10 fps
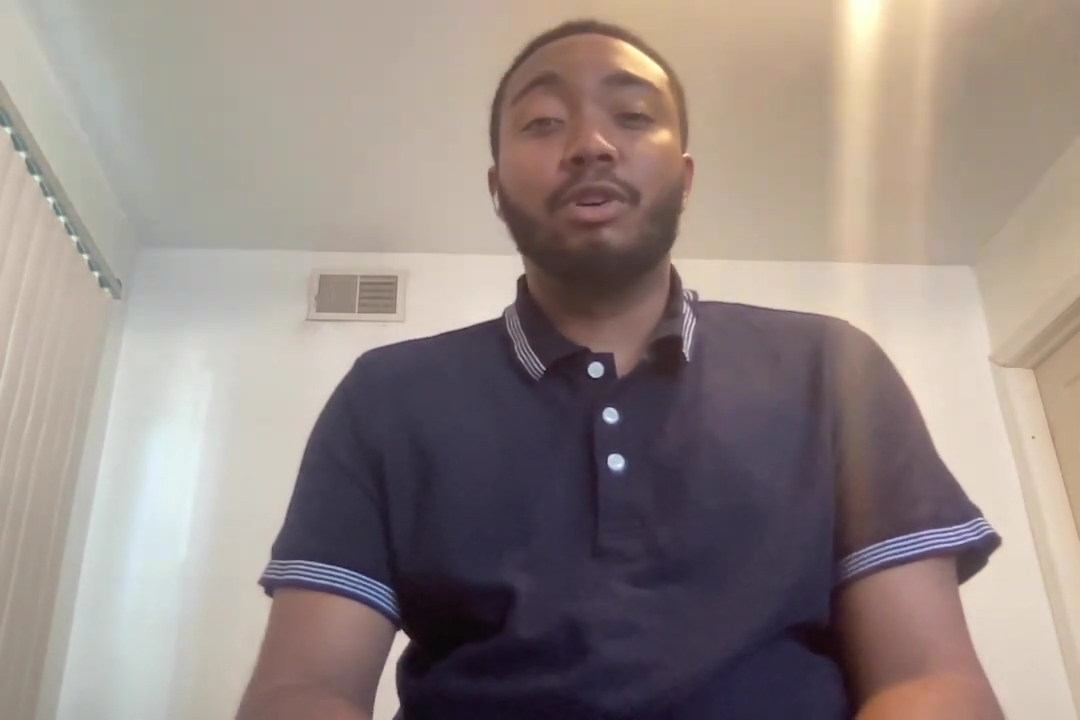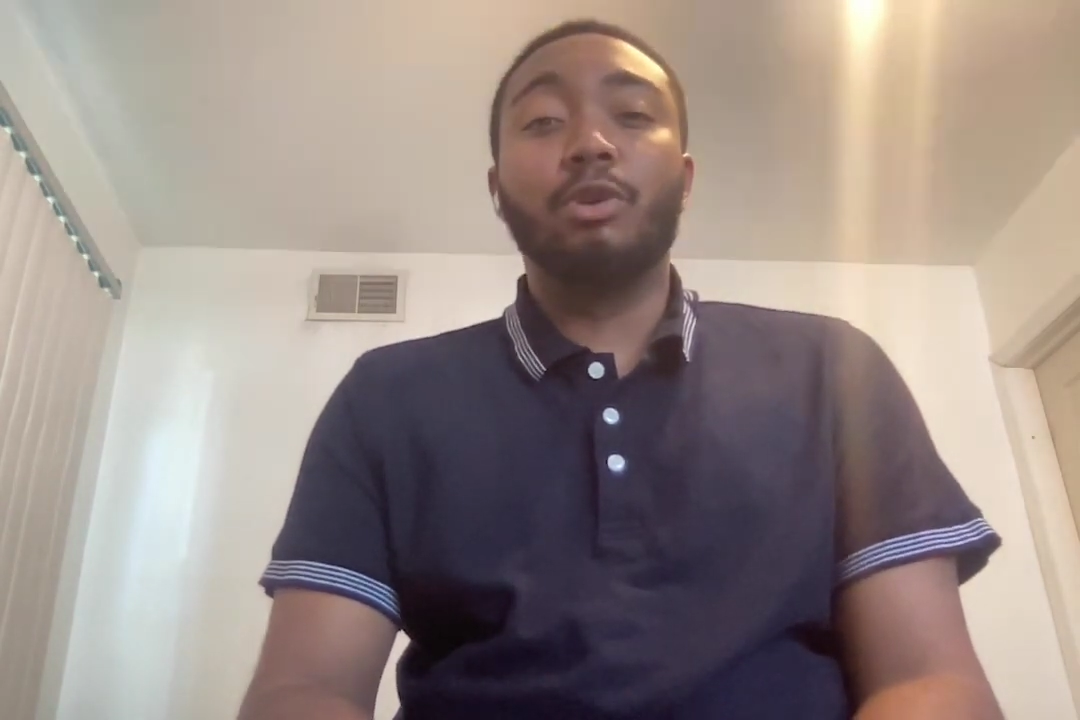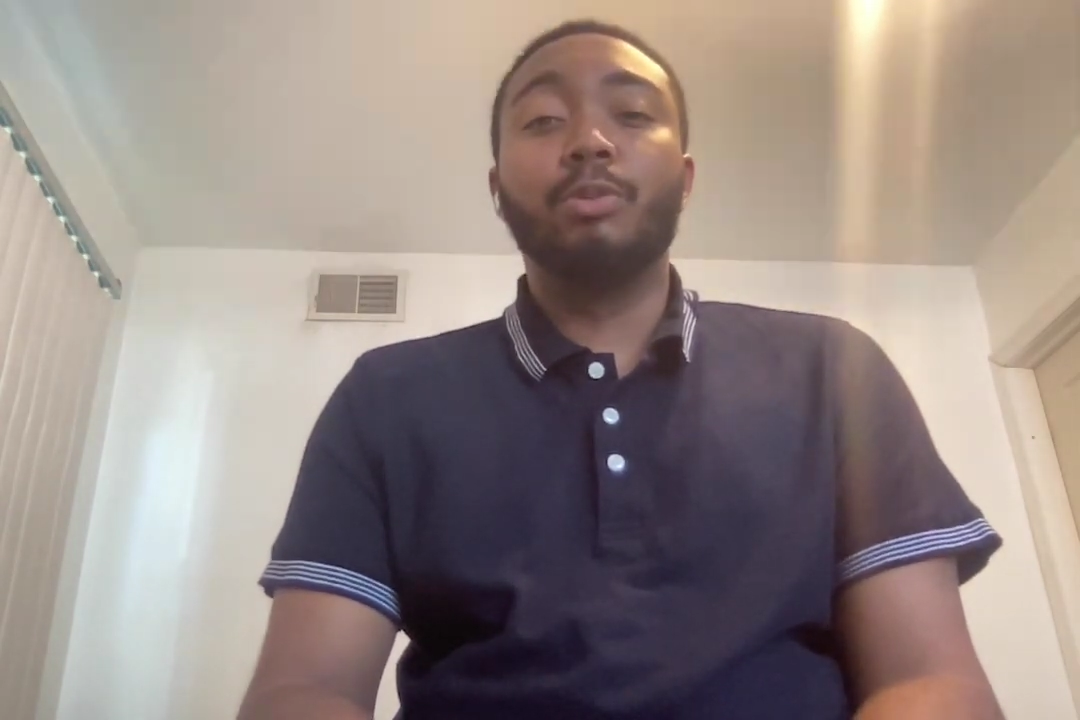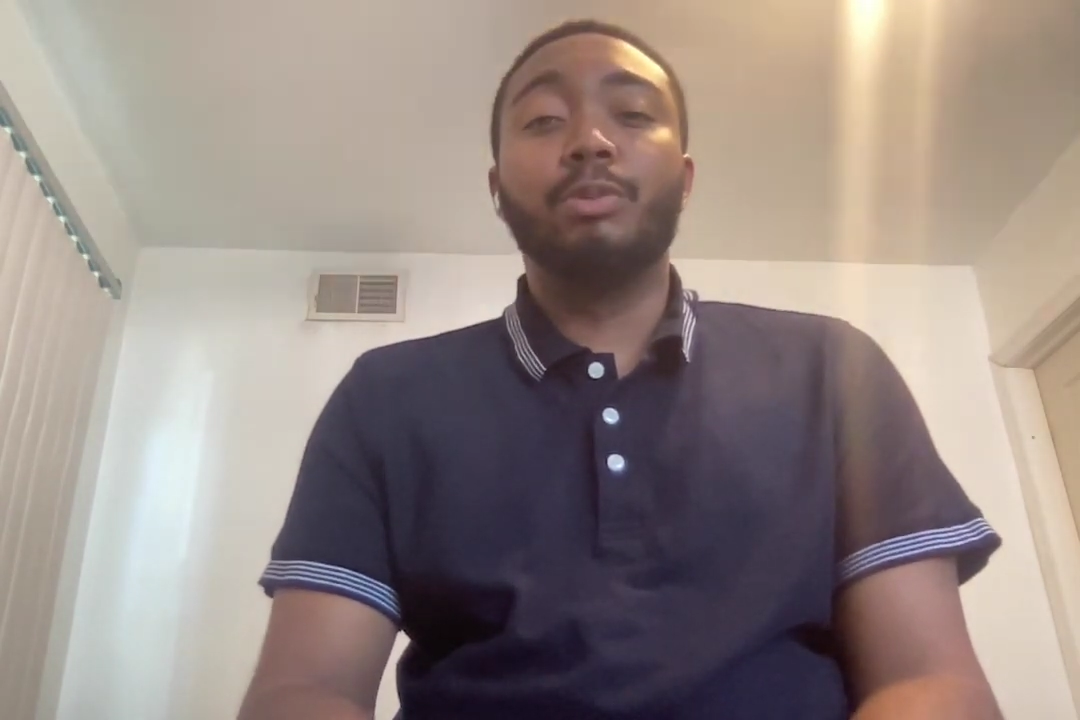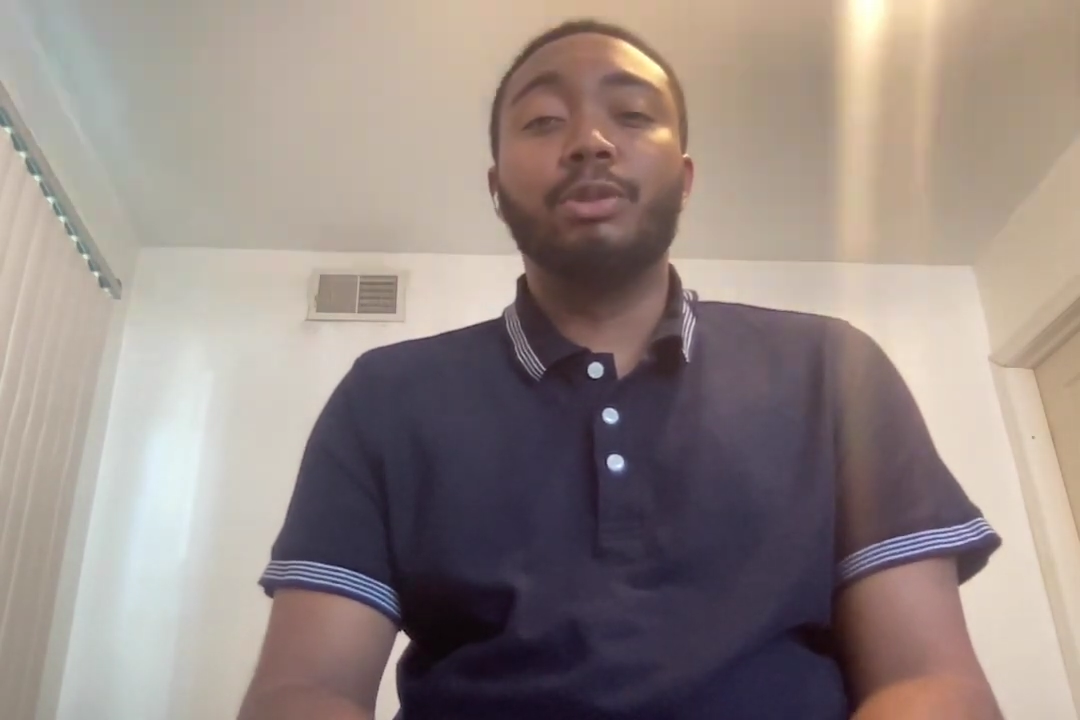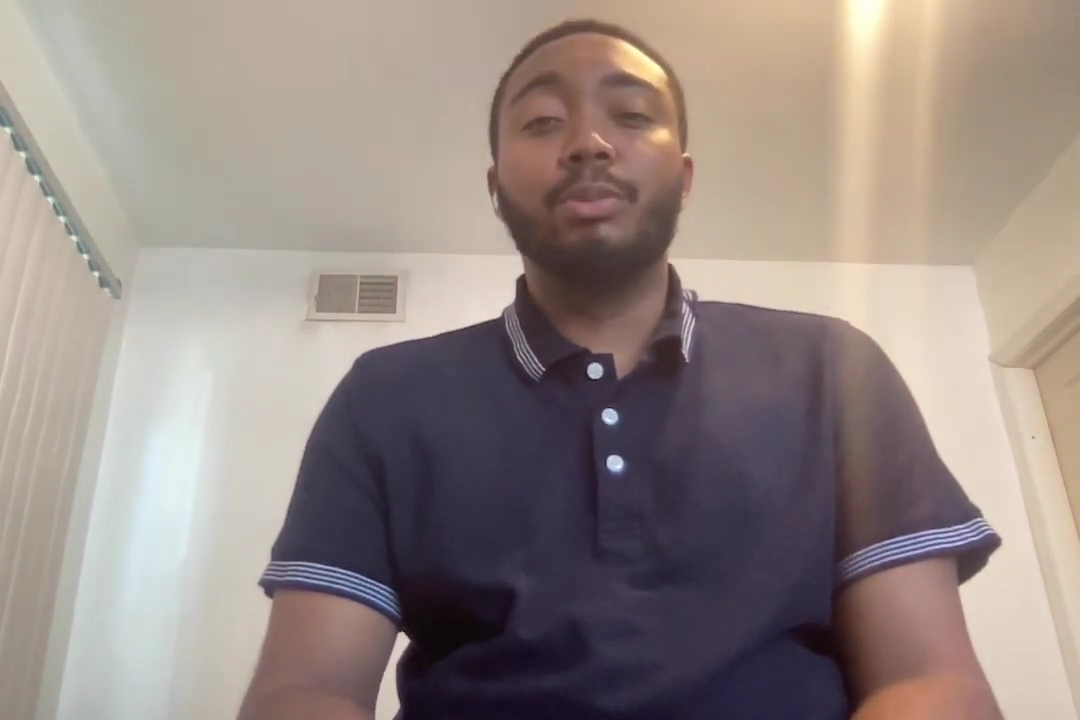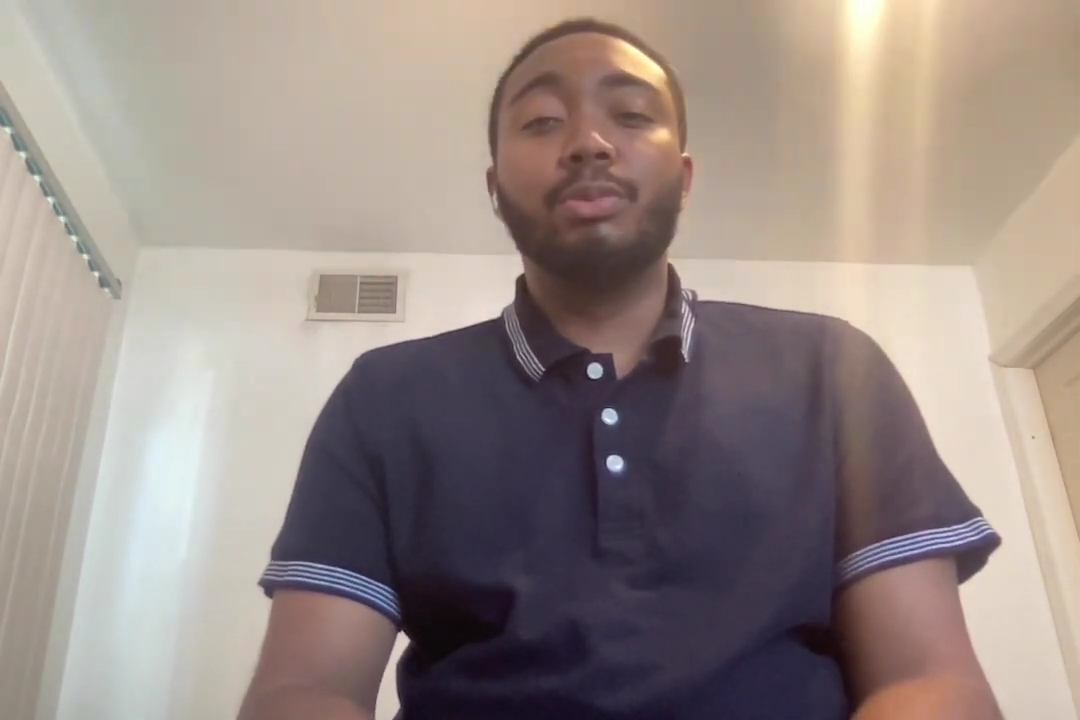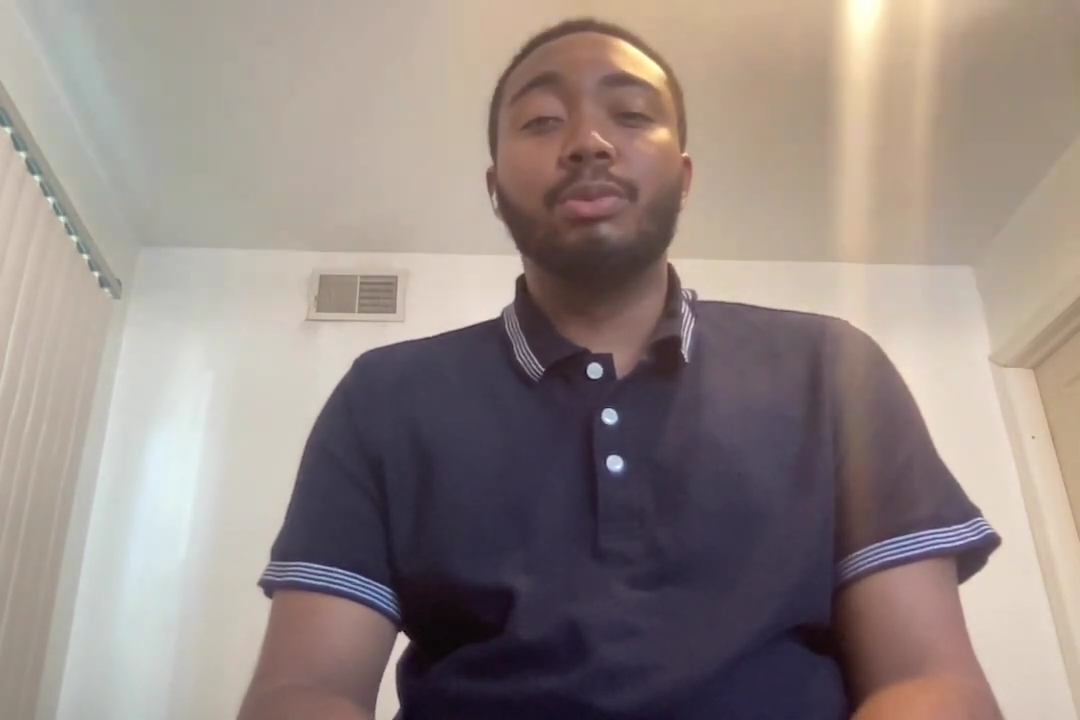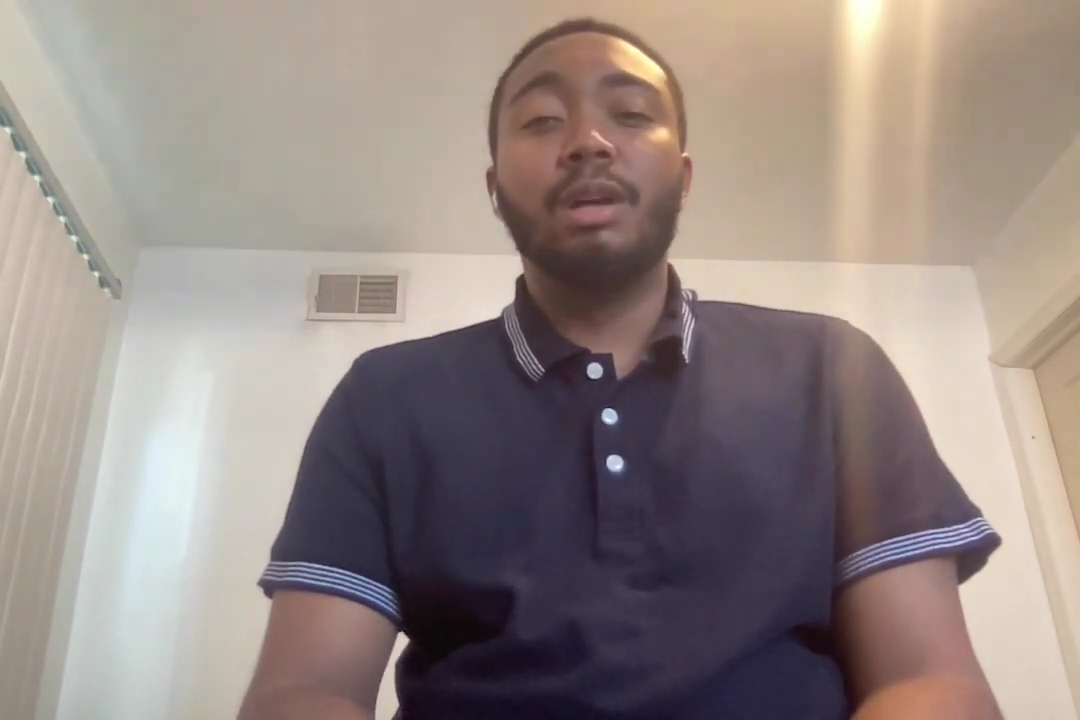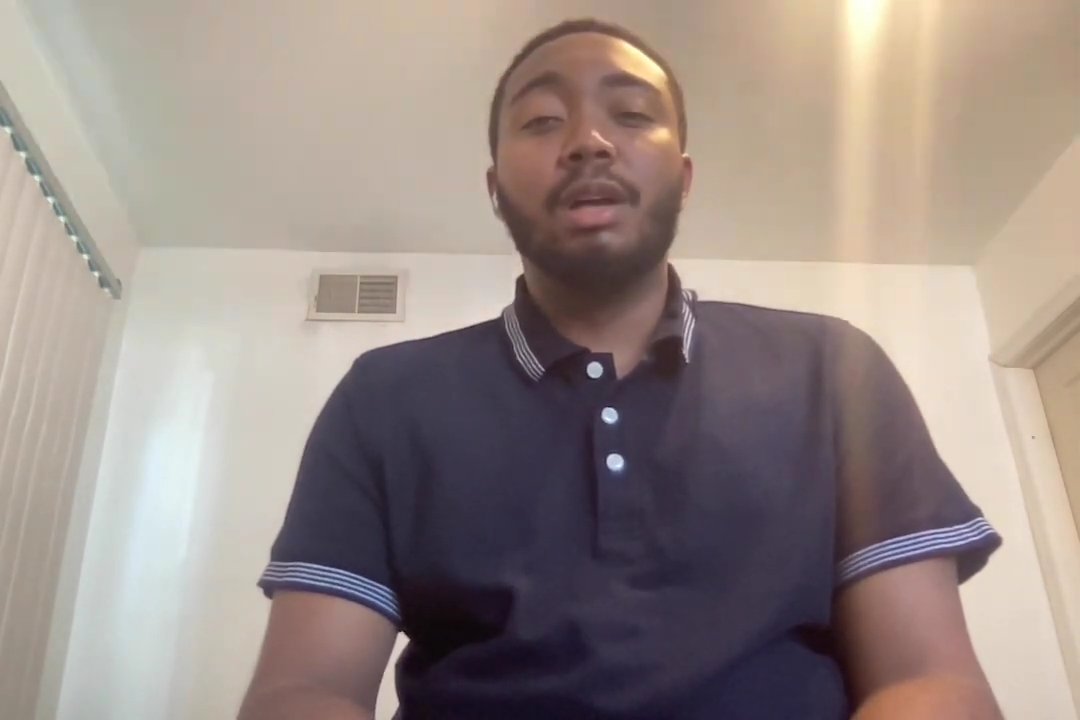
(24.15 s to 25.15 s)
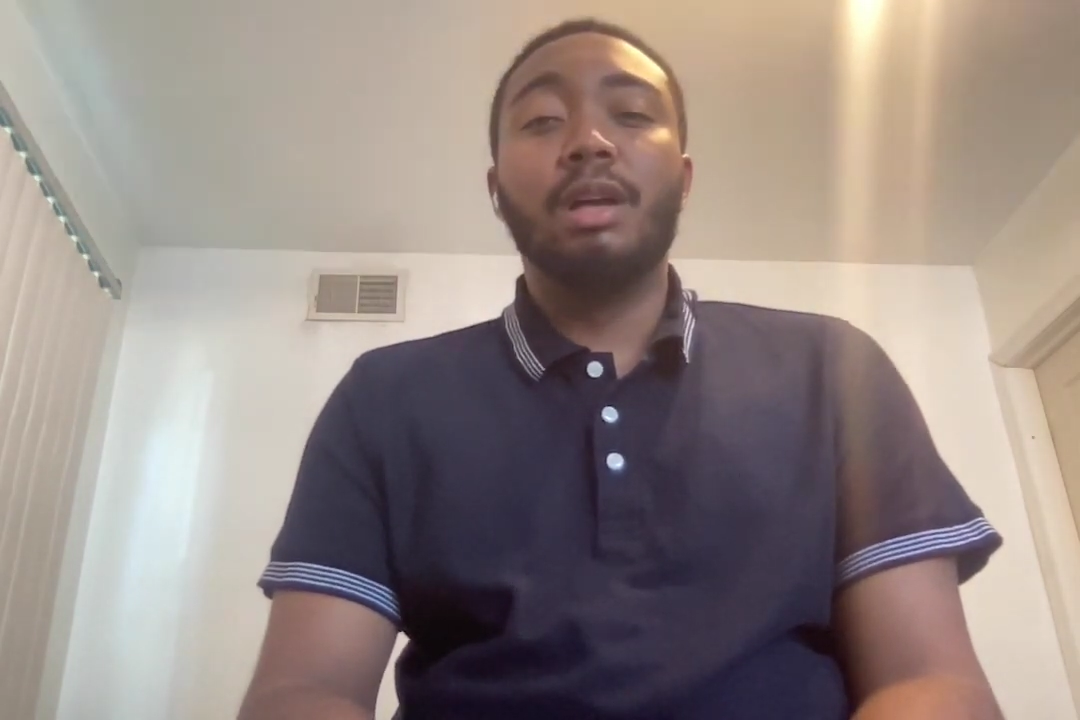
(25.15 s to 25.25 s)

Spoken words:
for helping people,